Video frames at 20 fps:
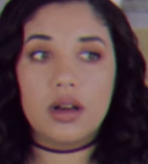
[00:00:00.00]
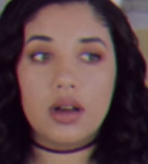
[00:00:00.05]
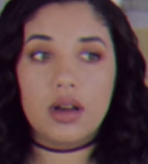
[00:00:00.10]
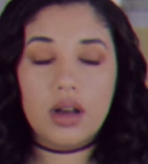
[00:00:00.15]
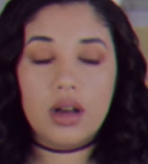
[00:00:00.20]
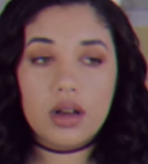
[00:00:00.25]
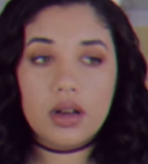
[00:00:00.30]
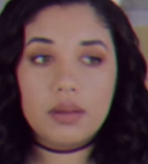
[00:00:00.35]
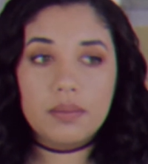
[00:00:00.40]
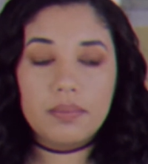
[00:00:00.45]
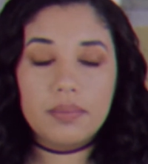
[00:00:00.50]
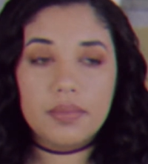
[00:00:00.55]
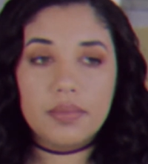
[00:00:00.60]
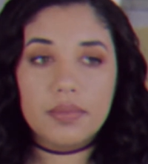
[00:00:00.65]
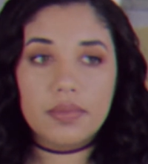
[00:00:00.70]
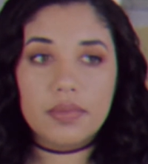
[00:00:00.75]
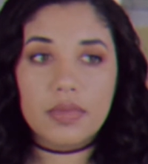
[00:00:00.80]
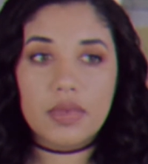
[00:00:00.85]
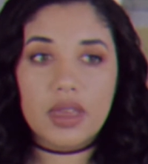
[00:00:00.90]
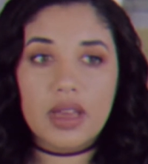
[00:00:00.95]

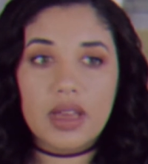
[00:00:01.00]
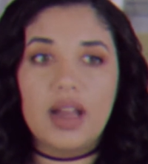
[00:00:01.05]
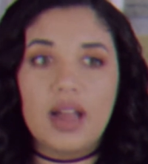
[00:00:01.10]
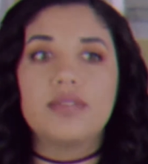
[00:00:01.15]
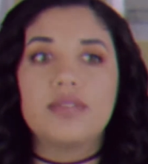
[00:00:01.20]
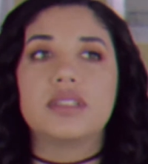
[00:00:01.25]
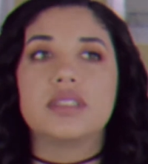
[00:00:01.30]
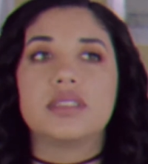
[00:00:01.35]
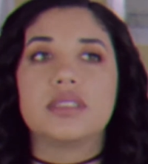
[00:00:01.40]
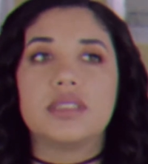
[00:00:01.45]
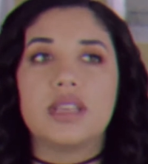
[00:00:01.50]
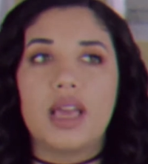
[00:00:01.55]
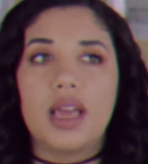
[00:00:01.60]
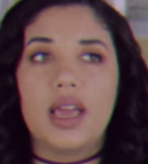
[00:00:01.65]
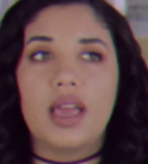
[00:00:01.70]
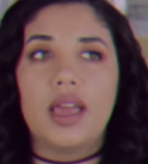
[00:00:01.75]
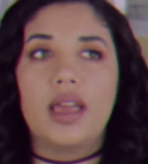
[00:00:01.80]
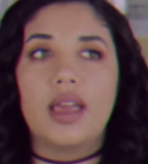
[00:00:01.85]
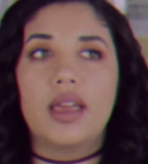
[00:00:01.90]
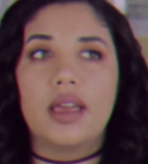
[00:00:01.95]
I have to
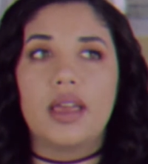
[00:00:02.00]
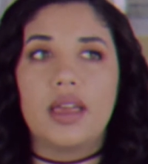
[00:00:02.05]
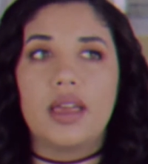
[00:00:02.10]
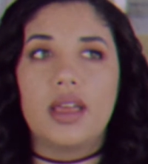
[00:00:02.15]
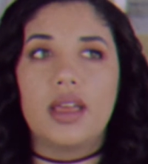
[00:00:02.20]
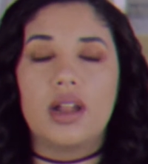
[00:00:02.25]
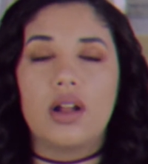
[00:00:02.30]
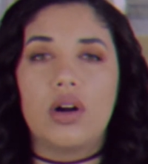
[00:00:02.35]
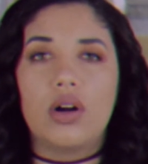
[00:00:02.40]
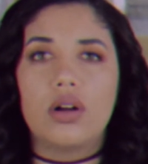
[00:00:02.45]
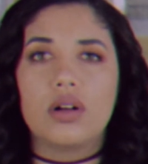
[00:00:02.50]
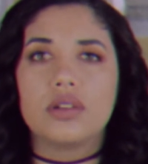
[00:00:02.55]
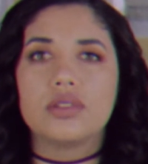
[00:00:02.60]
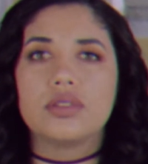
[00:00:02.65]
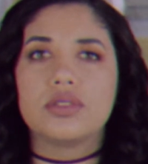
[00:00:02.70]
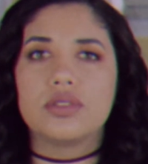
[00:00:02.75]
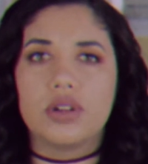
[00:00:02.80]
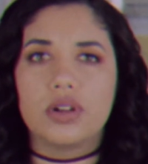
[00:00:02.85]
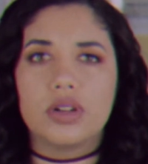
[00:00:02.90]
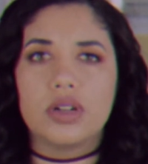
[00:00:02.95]
say it all
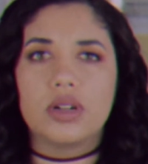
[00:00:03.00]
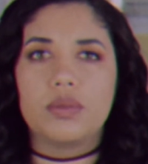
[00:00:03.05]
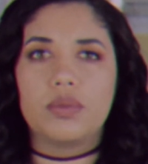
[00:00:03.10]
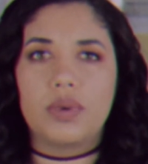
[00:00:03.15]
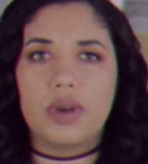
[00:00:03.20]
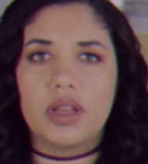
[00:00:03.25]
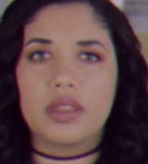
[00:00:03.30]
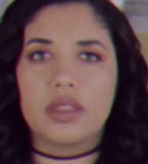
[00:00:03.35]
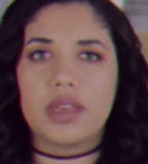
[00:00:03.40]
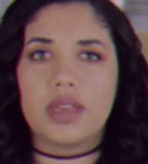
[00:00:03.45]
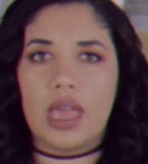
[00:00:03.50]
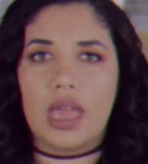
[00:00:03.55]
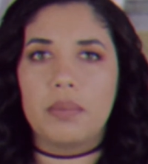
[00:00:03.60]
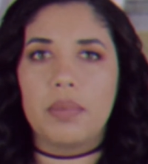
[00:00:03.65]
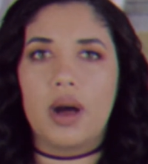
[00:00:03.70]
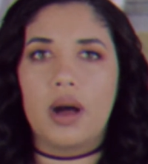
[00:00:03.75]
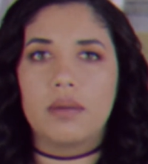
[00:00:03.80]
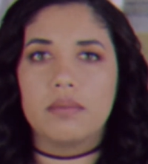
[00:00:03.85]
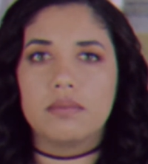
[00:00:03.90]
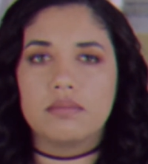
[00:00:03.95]
started with
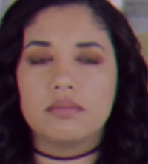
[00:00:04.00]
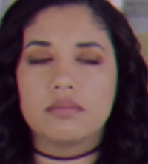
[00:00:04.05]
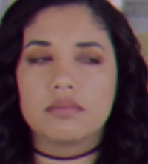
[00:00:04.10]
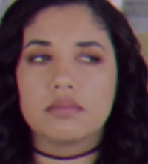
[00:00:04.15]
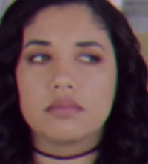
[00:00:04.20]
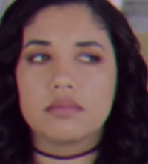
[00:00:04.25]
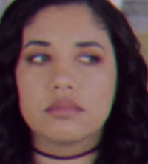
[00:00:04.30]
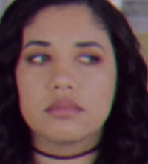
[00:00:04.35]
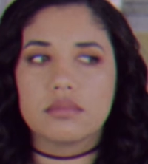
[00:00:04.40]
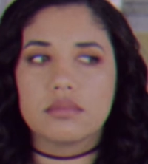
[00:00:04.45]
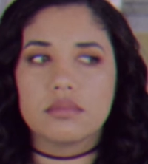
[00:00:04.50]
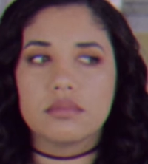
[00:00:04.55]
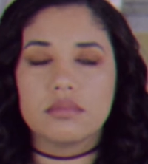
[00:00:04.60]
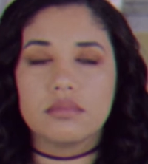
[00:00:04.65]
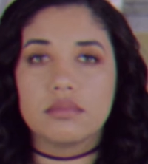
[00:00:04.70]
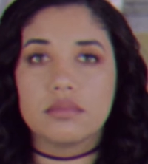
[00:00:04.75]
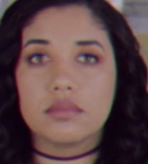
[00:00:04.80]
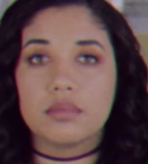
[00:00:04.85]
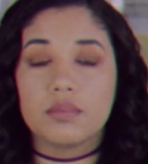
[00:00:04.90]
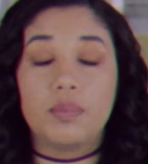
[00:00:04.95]
K-pop.
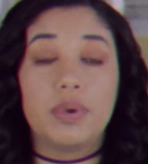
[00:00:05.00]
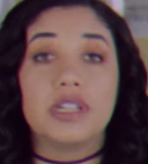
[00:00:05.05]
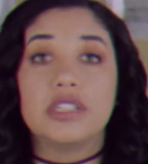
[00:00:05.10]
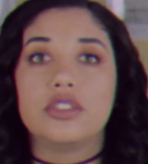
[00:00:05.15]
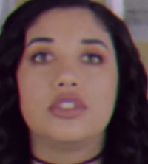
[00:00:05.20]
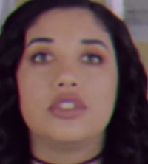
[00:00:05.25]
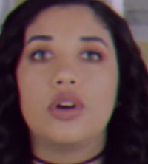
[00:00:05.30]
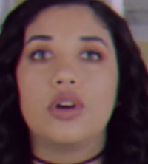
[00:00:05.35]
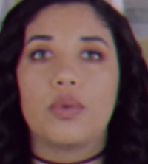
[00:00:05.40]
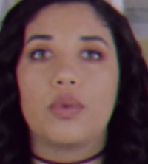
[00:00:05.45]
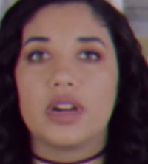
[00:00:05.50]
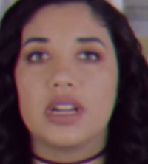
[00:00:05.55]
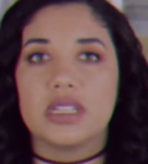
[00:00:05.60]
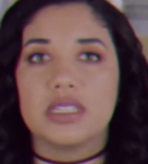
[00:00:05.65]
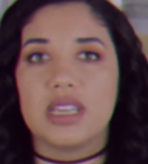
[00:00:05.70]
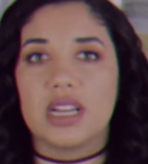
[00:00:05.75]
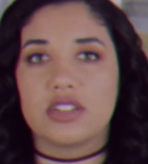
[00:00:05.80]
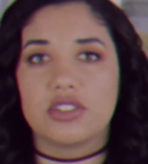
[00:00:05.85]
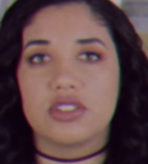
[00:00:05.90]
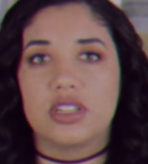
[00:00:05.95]
But don't worry,
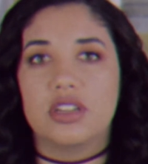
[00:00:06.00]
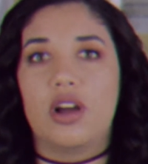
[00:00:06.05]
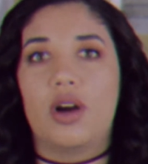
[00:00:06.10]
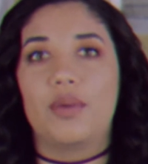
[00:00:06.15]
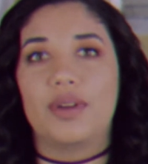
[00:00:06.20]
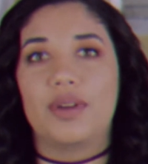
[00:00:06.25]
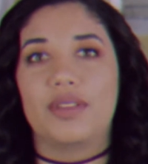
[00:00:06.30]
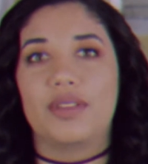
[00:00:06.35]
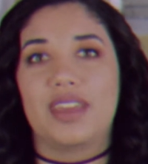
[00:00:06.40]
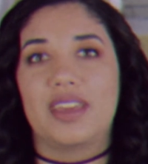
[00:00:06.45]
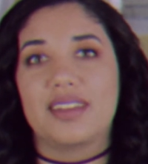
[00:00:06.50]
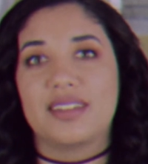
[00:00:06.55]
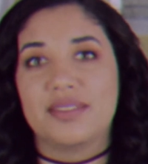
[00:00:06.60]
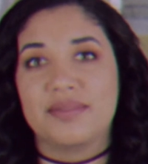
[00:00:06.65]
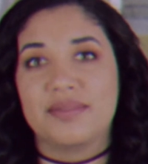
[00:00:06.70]
it's actually not what you think.